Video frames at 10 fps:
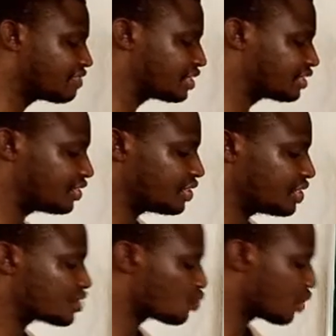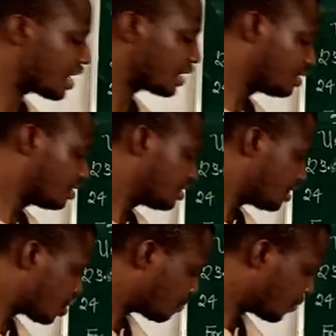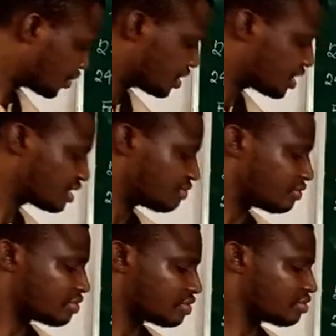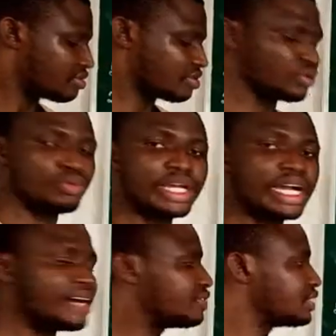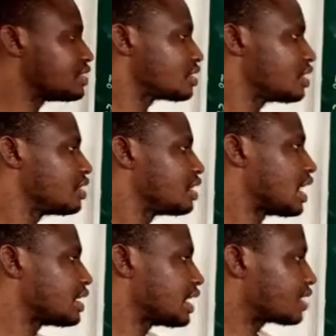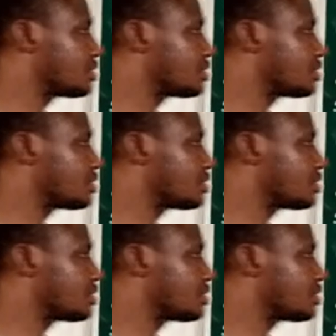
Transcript: degree is 1. It's positive. So we have this, and that's going